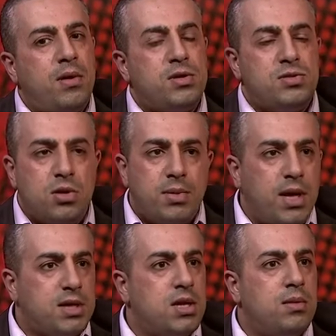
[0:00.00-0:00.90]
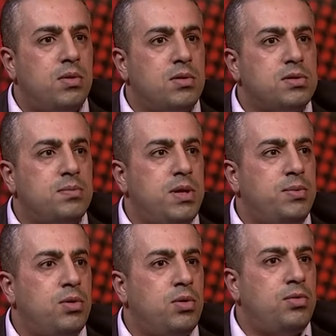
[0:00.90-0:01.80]
there are so many examples.
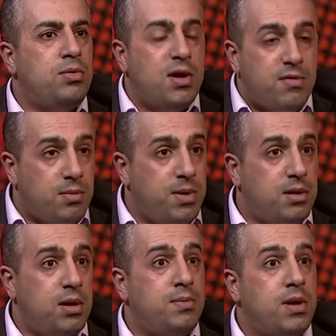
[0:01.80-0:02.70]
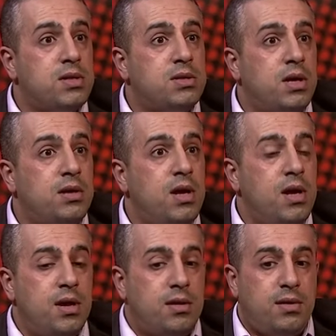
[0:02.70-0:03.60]
People who have never been in Palestine,
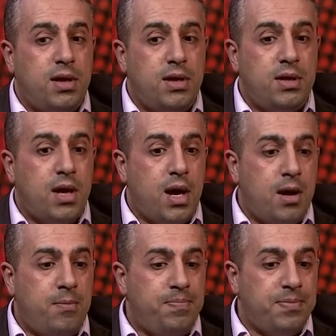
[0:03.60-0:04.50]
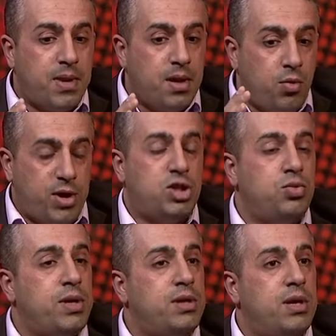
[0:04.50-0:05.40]
they wish
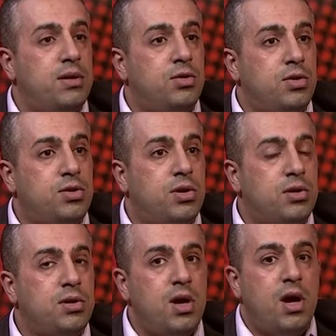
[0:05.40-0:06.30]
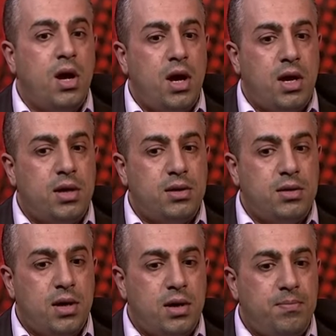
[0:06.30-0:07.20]
one day to return. And
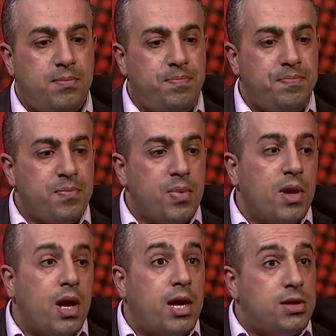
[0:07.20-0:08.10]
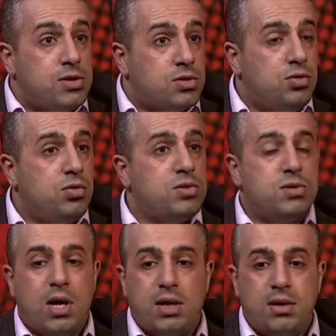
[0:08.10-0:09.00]
at schools,
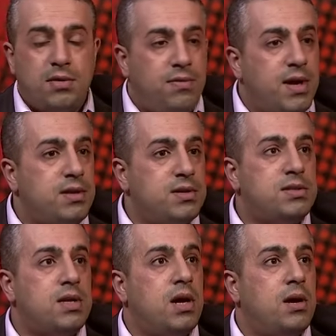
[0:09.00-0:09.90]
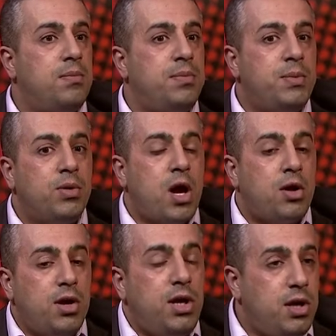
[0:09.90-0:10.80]
at events, people
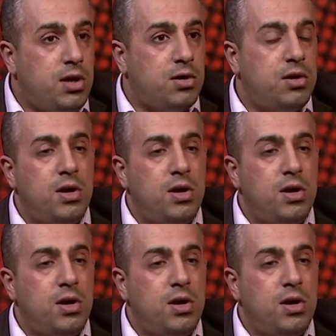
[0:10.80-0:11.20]
are eager